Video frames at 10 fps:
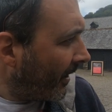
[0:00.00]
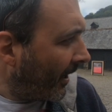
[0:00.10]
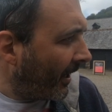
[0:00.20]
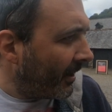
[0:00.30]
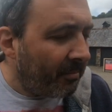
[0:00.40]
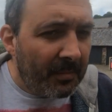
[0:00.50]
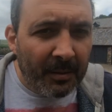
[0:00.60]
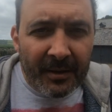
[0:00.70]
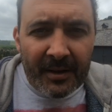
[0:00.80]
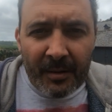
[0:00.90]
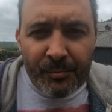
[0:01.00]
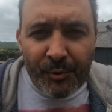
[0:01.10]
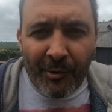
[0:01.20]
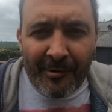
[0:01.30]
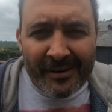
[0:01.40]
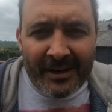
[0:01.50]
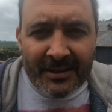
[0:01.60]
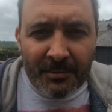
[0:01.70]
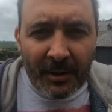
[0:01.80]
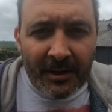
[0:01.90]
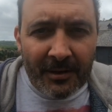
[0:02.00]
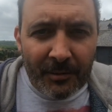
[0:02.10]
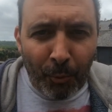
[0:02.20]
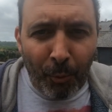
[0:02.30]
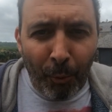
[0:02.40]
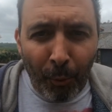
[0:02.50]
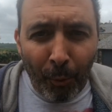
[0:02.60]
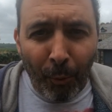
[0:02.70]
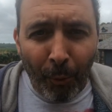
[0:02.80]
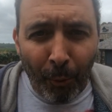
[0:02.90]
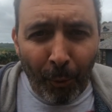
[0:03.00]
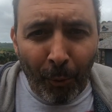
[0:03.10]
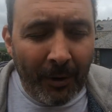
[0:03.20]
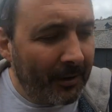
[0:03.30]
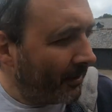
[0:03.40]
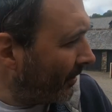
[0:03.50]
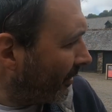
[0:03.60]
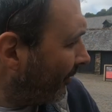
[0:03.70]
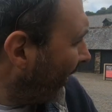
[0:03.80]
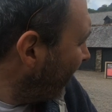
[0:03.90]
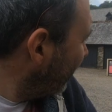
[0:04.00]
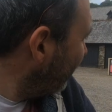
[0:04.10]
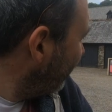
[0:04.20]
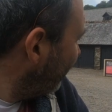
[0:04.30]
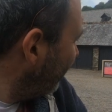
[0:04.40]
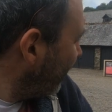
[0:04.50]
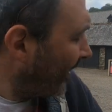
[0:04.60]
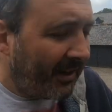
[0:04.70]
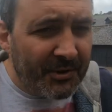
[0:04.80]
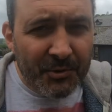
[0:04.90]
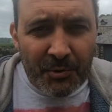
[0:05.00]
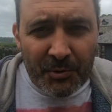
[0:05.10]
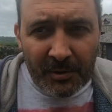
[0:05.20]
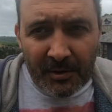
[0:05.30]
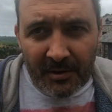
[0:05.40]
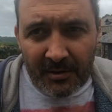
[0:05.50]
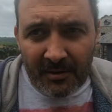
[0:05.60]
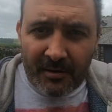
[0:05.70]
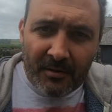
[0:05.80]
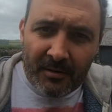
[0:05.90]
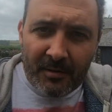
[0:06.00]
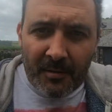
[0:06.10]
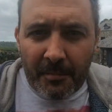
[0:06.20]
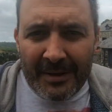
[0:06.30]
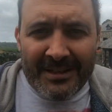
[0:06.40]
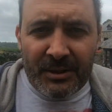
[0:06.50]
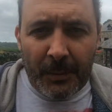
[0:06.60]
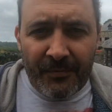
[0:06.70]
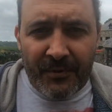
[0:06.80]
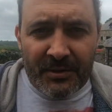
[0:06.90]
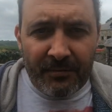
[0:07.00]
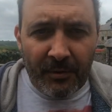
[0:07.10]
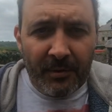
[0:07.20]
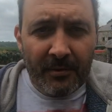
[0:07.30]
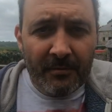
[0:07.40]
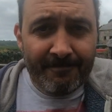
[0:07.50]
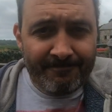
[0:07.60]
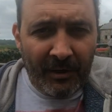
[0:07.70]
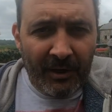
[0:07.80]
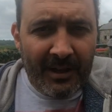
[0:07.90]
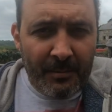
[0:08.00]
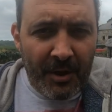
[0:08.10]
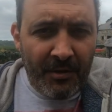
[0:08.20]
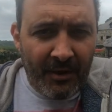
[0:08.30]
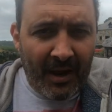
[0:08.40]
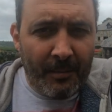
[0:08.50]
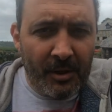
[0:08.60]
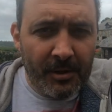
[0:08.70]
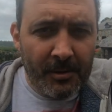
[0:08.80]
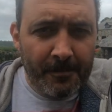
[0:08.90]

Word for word: and maybe a brewery as well. Ooh. Right, as usual, pieced stop first of all. Unlike me, the camel.